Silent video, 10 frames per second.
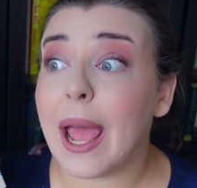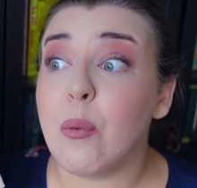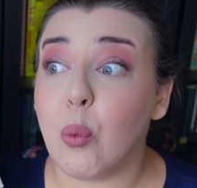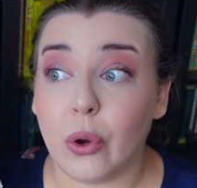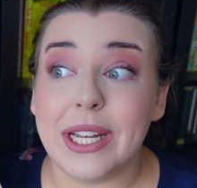
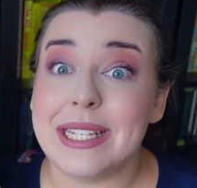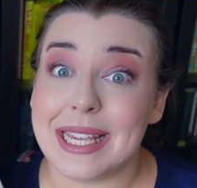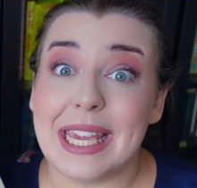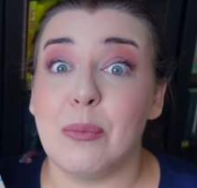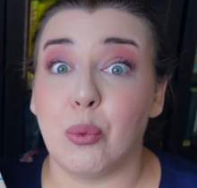I wanted
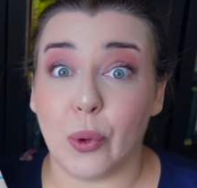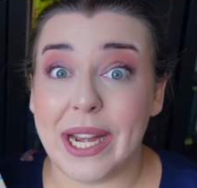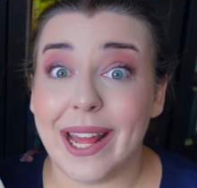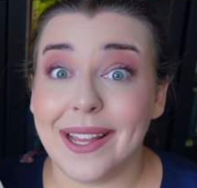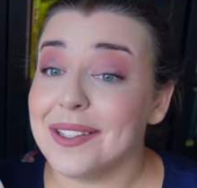to keep
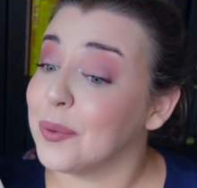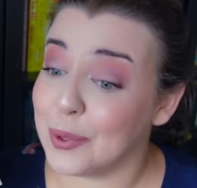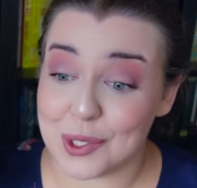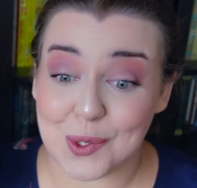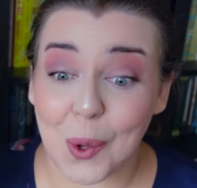reading,
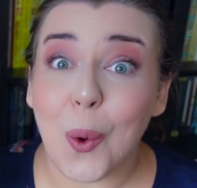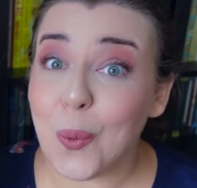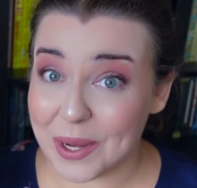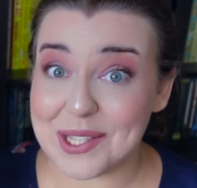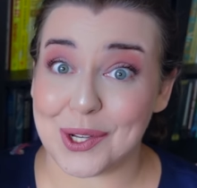which is
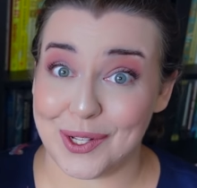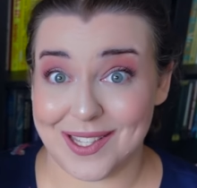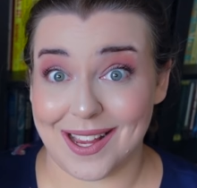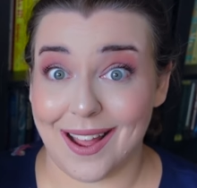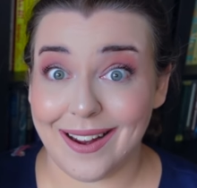always a good
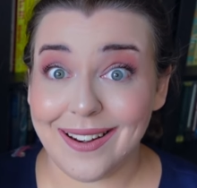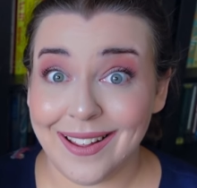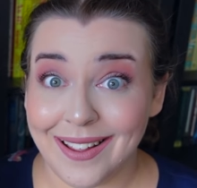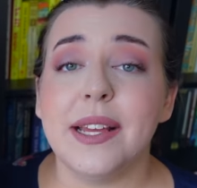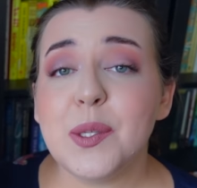sign.
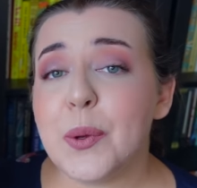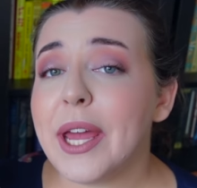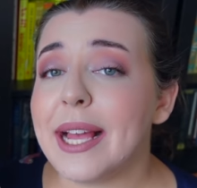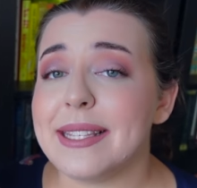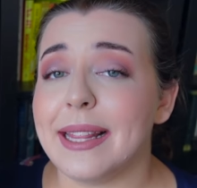This
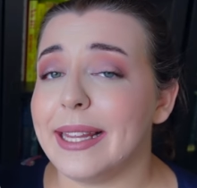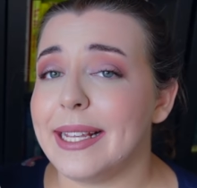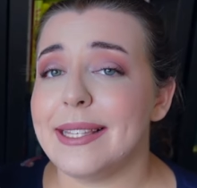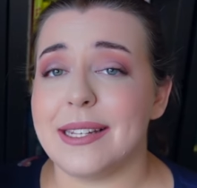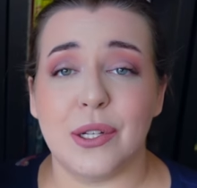book has at
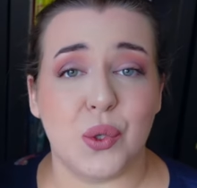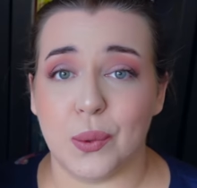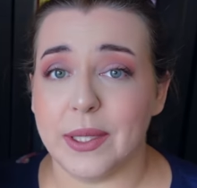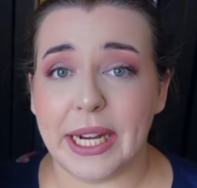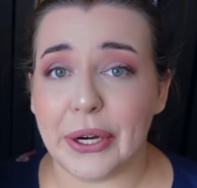least a
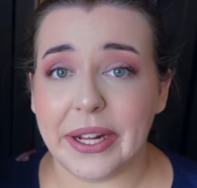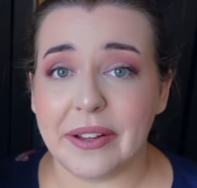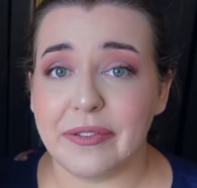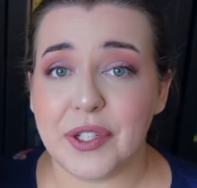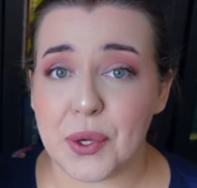dual
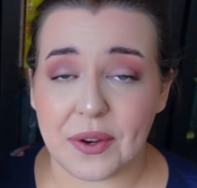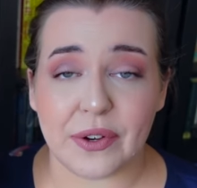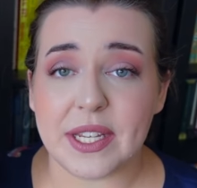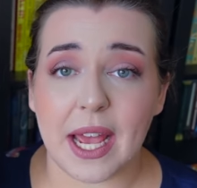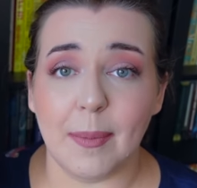narrative, two
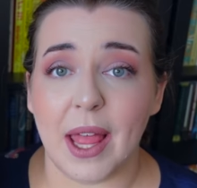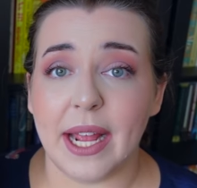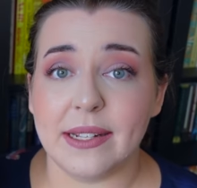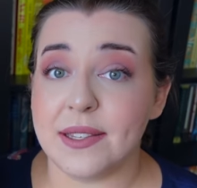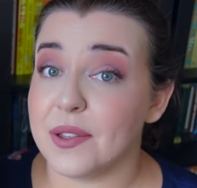different
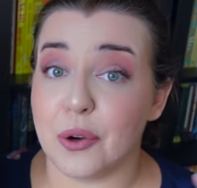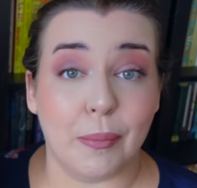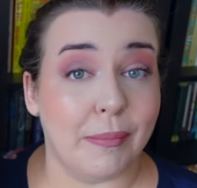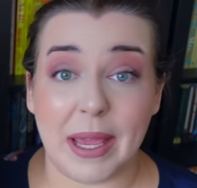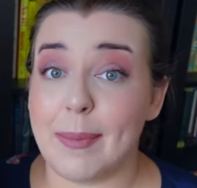timelines.
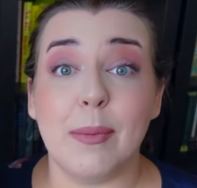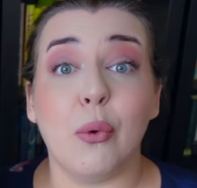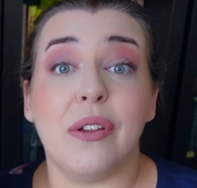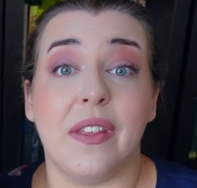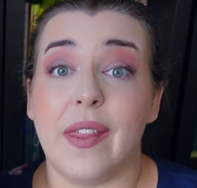There may be
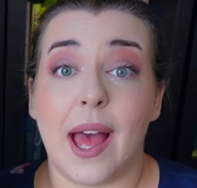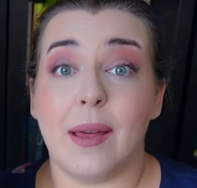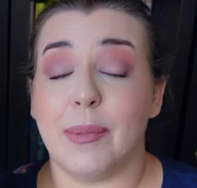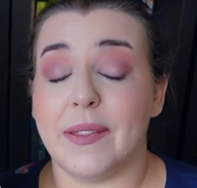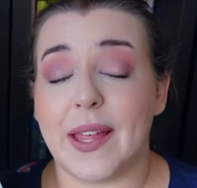more than
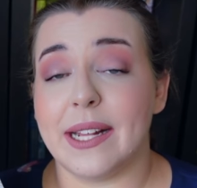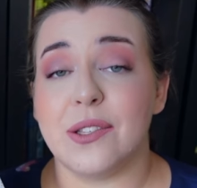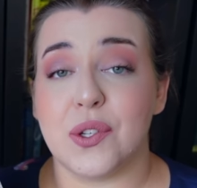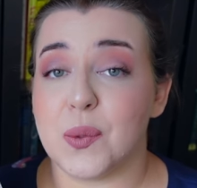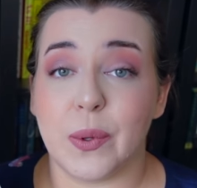that, but
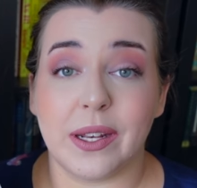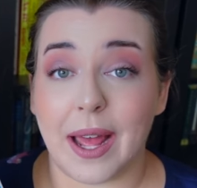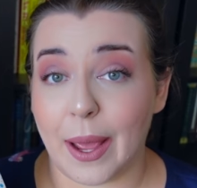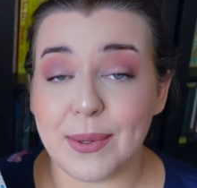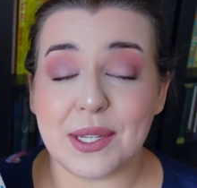that's just what
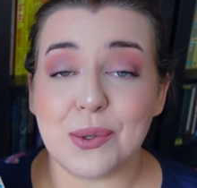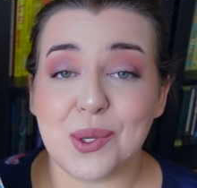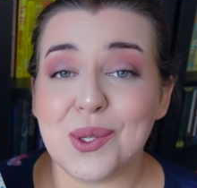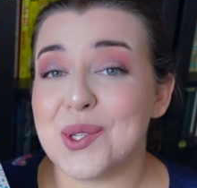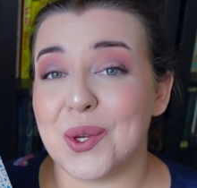I was
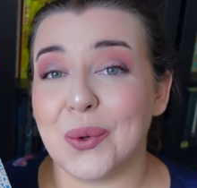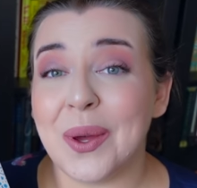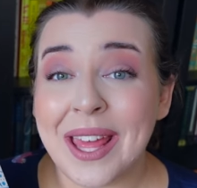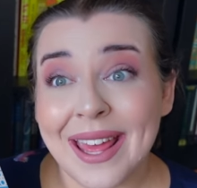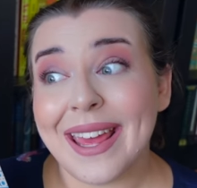introduced to
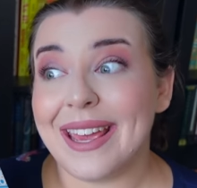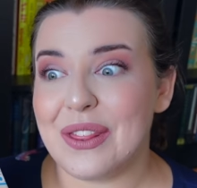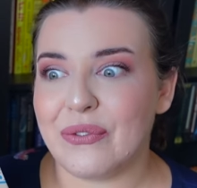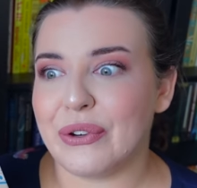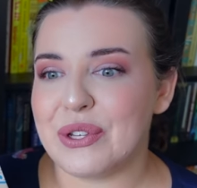
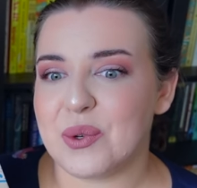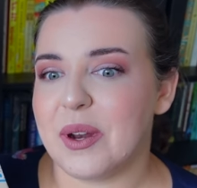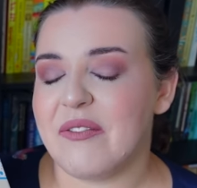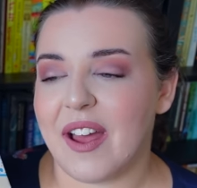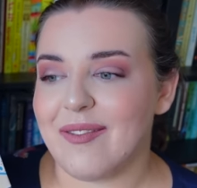in the first
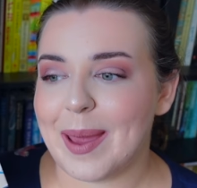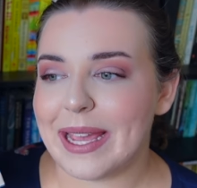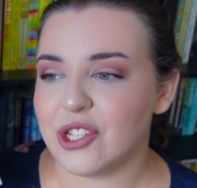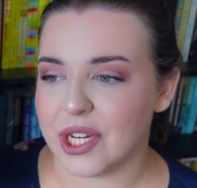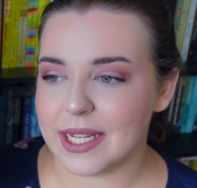25
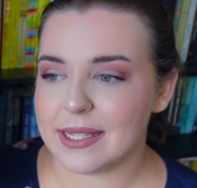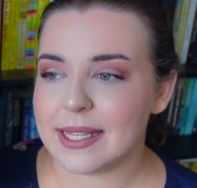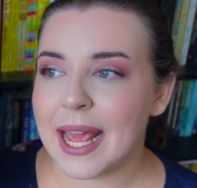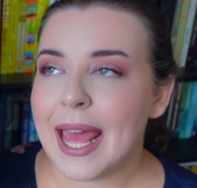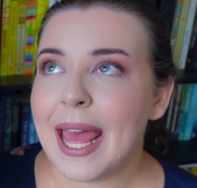pages.